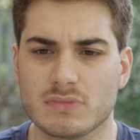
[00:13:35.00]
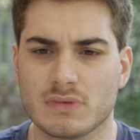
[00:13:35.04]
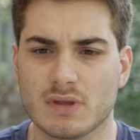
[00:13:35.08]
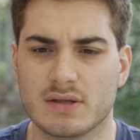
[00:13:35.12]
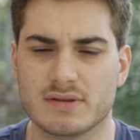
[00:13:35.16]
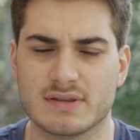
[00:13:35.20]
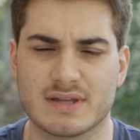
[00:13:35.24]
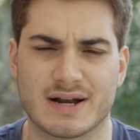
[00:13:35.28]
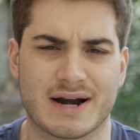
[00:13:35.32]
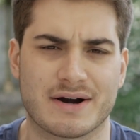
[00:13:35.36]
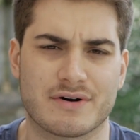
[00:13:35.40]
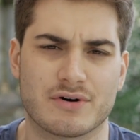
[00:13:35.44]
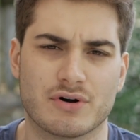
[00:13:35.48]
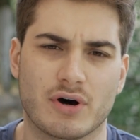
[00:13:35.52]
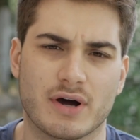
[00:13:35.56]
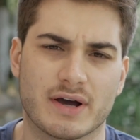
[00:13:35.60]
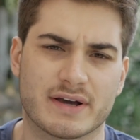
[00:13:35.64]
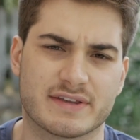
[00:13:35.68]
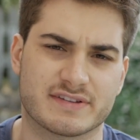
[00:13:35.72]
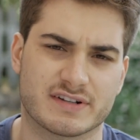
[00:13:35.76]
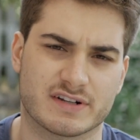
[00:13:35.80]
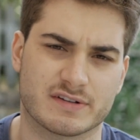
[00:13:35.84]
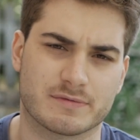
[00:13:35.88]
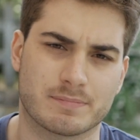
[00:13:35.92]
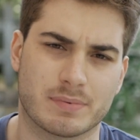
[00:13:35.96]
There are no
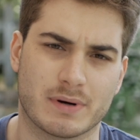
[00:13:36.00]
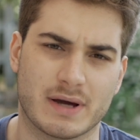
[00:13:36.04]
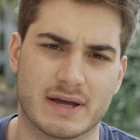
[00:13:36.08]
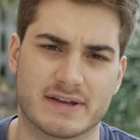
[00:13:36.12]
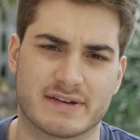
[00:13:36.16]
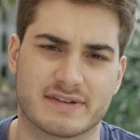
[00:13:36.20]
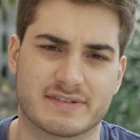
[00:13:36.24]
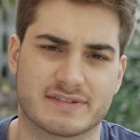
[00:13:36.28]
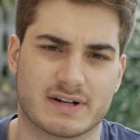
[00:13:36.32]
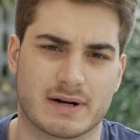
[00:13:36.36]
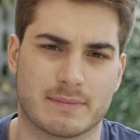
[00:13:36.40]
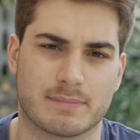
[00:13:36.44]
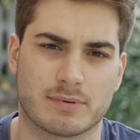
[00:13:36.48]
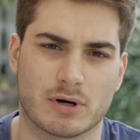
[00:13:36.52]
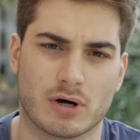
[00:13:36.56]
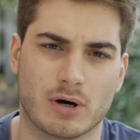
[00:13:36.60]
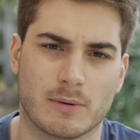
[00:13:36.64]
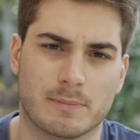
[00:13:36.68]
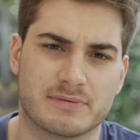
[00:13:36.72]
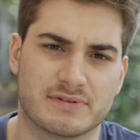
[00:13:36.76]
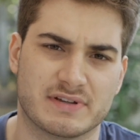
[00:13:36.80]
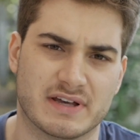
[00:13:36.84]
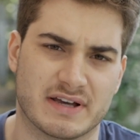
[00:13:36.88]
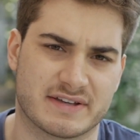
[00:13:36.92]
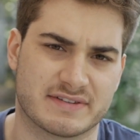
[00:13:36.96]
extra
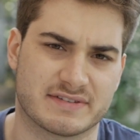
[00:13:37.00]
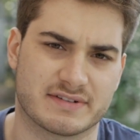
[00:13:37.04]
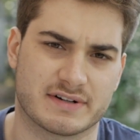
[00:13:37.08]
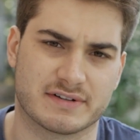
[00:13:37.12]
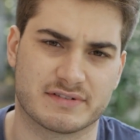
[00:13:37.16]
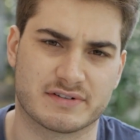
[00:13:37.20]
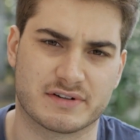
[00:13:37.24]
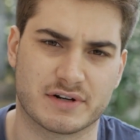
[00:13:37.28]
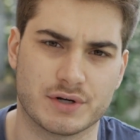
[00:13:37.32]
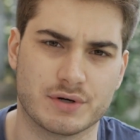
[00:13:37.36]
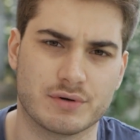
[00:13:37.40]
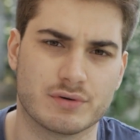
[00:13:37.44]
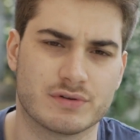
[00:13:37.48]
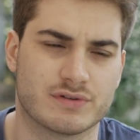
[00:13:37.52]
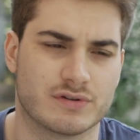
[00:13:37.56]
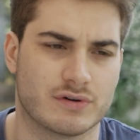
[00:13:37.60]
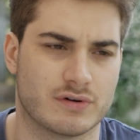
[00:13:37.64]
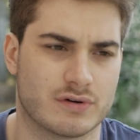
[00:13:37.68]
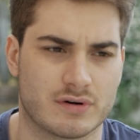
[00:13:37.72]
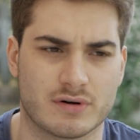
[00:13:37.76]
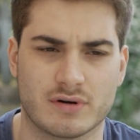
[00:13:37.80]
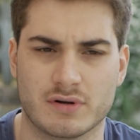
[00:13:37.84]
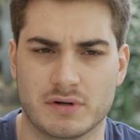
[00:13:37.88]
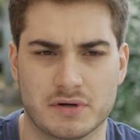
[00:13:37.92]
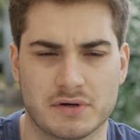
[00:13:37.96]
props, extra screws
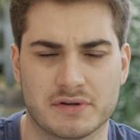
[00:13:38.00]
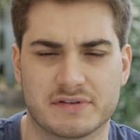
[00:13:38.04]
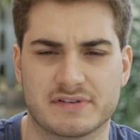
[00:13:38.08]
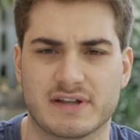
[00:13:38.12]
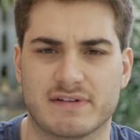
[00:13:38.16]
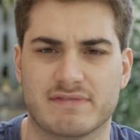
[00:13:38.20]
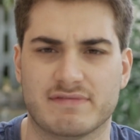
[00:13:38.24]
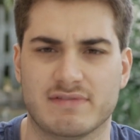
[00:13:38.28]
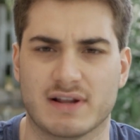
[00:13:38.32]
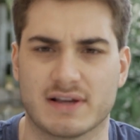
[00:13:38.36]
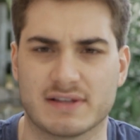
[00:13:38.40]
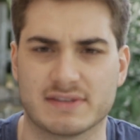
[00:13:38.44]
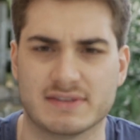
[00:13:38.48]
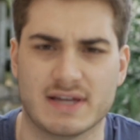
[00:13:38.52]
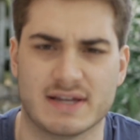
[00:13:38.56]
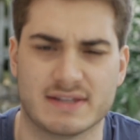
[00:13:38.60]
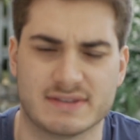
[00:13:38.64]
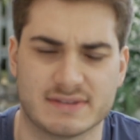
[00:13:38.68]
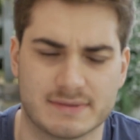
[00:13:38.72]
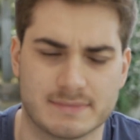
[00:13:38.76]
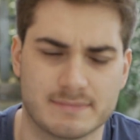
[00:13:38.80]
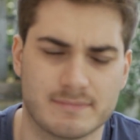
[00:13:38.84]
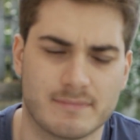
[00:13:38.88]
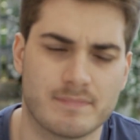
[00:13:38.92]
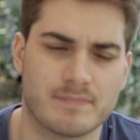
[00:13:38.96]
or stuff like
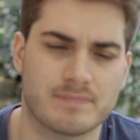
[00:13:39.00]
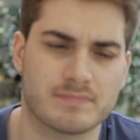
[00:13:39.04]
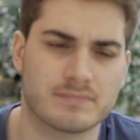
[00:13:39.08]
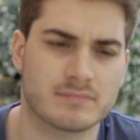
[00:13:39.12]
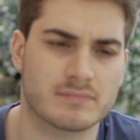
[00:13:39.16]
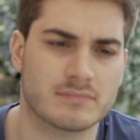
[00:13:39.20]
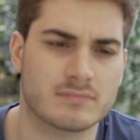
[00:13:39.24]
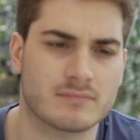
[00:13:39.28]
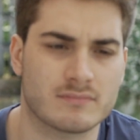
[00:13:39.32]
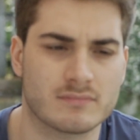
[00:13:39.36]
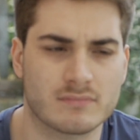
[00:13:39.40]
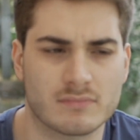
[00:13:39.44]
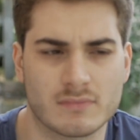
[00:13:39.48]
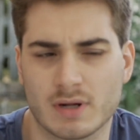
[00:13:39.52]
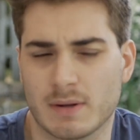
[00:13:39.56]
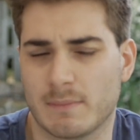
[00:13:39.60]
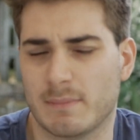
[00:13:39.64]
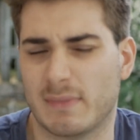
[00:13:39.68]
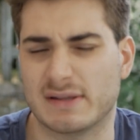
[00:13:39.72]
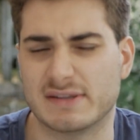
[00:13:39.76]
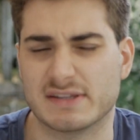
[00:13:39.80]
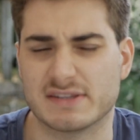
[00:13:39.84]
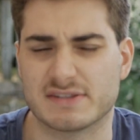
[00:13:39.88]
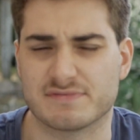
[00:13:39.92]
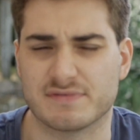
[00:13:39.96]
that.
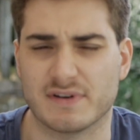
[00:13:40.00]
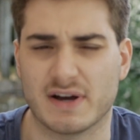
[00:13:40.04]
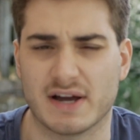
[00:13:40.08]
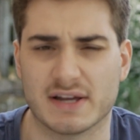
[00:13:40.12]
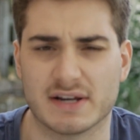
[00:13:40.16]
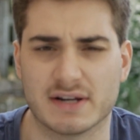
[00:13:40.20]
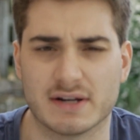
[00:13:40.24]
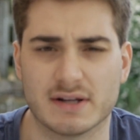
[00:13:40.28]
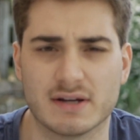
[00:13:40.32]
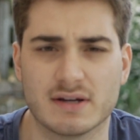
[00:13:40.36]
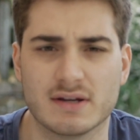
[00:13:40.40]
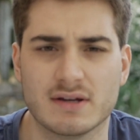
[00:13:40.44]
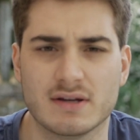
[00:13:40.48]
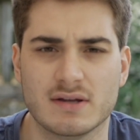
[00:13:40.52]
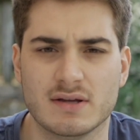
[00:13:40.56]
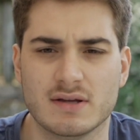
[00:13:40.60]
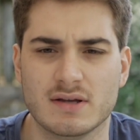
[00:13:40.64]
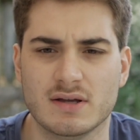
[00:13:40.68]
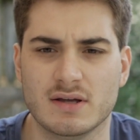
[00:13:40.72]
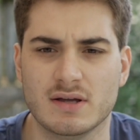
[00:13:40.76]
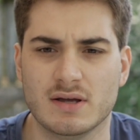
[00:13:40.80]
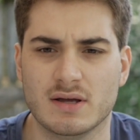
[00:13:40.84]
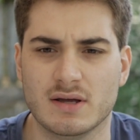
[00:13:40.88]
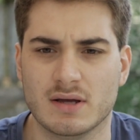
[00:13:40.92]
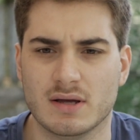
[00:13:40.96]
But it's fine.
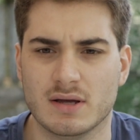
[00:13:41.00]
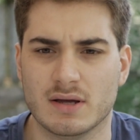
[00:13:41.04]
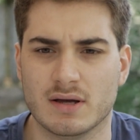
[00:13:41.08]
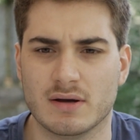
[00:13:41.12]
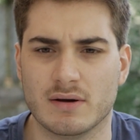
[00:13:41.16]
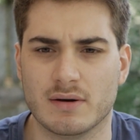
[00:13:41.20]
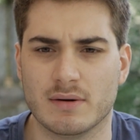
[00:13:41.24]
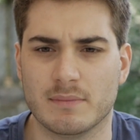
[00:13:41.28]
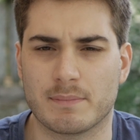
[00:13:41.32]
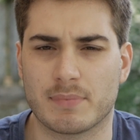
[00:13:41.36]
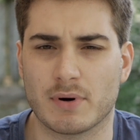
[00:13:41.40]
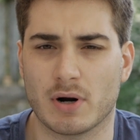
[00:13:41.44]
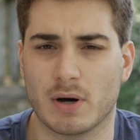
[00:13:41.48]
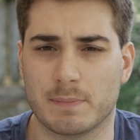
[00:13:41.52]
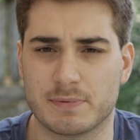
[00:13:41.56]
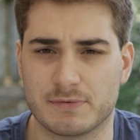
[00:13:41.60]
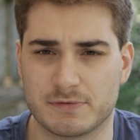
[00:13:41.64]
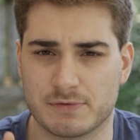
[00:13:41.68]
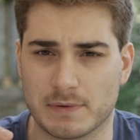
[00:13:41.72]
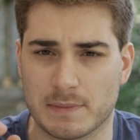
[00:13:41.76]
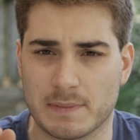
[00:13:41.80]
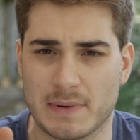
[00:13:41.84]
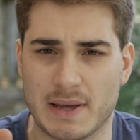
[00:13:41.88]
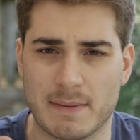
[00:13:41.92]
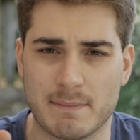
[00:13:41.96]

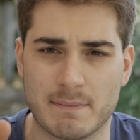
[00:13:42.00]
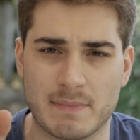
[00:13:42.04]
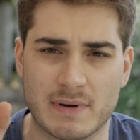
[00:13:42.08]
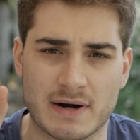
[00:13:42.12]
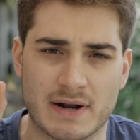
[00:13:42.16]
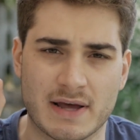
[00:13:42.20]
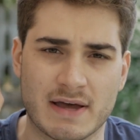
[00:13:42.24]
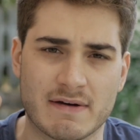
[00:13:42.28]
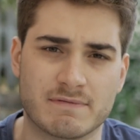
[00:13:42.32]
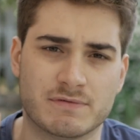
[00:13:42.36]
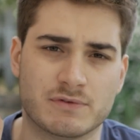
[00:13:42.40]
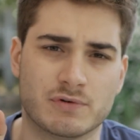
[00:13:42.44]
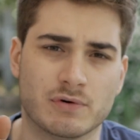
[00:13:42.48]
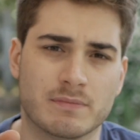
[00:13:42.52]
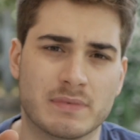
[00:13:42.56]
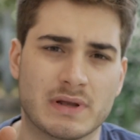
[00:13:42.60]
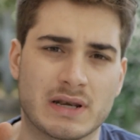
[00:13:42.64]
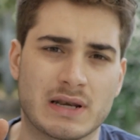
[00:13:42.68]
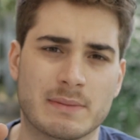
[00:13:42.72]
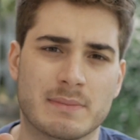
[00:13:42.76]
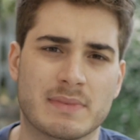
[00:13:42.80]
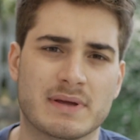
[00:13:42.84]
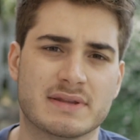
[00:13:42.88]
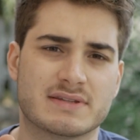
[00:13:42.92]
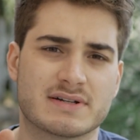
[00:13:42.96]
Props, remember, have
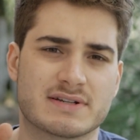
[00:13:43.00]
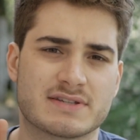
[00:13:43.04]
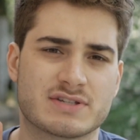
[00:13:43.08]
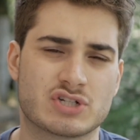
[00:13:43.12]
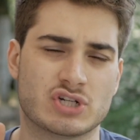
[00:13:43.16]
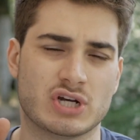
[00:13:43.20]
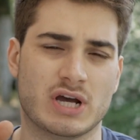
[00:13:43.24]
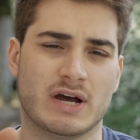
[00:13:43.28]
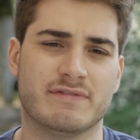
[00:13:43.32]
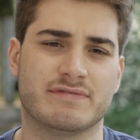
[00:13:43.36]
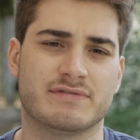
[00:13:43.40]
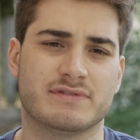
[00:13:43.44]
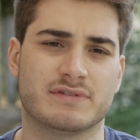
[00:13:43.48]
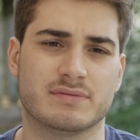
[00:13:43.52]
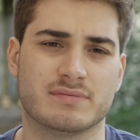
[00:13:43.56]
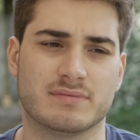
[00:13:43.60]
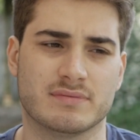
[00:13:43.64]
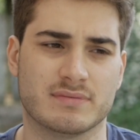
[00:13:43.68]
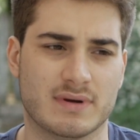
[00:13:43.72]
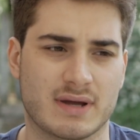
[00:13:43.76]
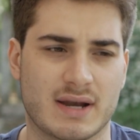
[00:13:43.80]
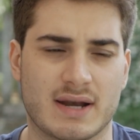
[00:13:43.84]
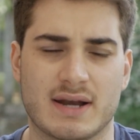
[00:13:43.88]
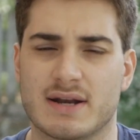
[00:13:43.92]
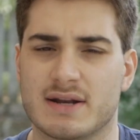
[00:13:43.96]
2mm shaft,
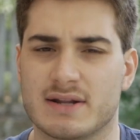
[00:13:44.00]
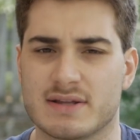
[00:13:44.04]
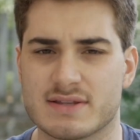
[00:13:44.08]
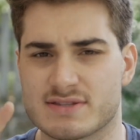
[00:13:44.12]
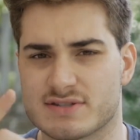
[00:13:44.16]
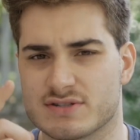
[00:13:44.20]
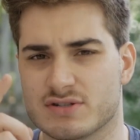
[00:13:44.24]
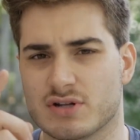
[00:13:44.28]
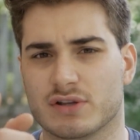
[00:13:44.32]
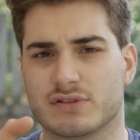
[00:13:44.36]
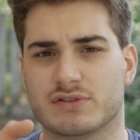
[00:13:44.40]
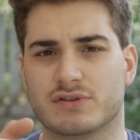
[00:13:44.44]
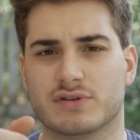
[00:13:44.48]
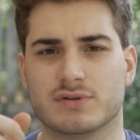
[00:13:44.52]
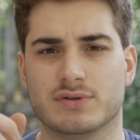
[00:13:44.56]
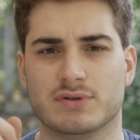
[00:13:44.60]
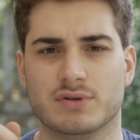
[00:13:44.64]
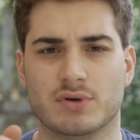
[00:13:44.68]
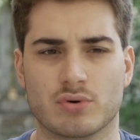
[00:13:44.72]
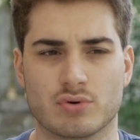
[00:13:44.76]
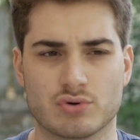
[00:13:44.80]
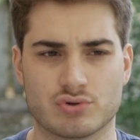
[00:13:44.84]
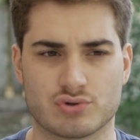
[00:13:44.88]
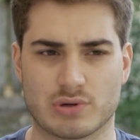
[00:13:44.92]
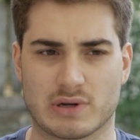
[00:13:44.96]
and it's not
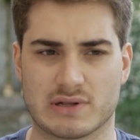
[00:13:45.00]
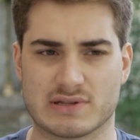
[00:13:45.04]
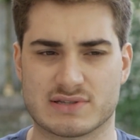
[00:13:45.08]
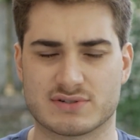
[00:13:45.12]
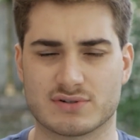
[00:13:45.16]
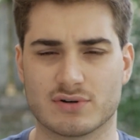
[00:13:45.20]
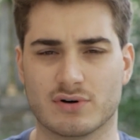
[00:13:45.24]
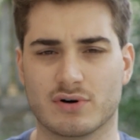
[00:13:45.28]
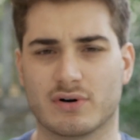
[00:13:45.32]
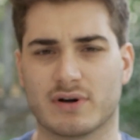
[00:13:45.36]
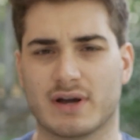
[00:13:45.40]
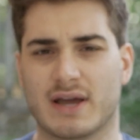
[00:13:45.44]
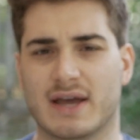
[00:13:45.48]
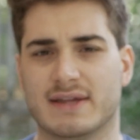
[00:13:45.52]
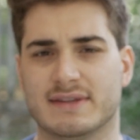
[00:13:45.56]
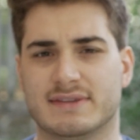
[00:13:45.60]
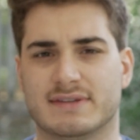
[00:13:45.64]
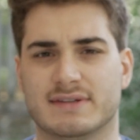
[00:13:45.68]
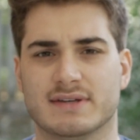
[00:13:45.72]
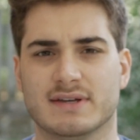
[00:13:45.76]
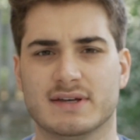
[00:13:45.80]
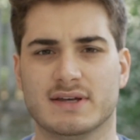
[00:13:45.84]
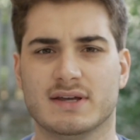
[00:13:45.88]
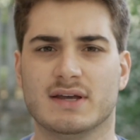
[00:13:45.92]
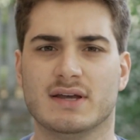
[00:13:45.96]
usual, so
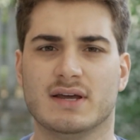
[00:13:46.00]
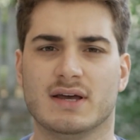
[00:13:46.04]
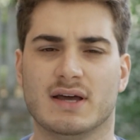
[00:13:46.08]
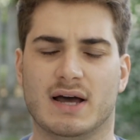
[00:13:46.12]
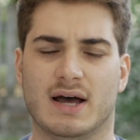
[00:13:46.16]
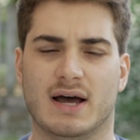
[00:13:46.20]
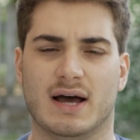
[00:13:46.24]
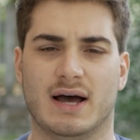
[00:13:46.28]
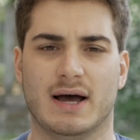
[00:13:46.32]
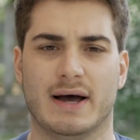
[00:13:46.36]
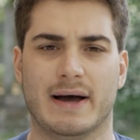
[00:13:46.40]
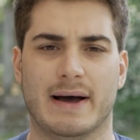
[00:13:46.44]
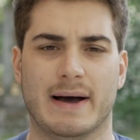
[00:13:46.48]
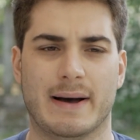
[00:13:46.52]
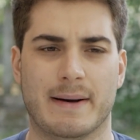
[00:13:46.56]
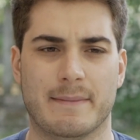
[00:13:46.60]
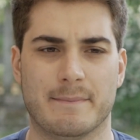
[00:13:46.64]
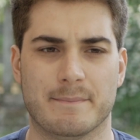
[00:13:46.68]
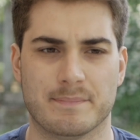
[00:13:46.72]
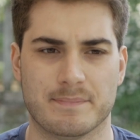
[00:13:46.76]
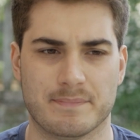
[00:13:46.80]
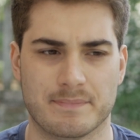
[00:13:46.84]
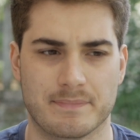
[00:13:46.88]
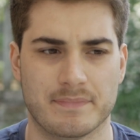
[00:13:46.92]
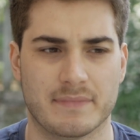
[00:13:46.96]
get
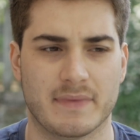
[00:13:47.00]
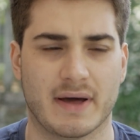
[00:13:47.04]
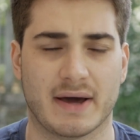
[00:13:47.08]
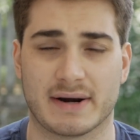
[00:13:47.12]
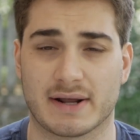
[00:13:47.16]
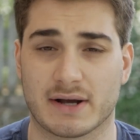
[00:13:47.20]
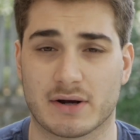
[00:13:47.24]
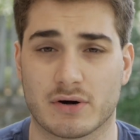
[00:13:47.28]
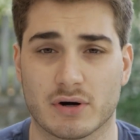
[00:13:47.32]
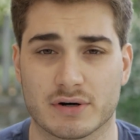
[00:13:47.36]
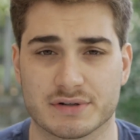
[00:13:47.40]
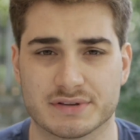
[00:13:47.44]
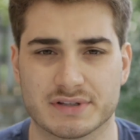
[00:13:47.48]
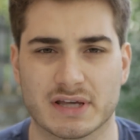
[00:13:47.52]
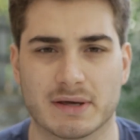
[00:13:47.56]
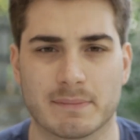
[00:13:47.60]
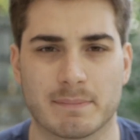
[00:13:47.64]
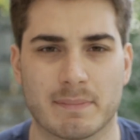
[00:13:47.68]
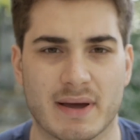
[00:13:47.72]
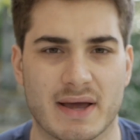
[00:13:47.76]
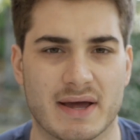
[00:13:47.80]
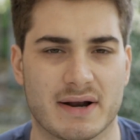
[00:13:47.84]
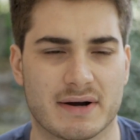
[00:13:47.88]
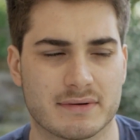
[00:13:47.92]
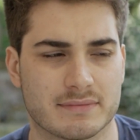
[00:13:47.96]
an according
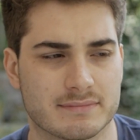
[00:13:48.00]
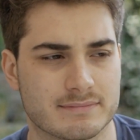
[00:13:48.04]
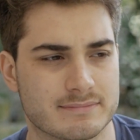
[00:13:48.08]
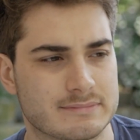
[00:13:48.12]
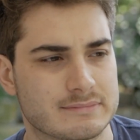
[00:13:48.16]
pair.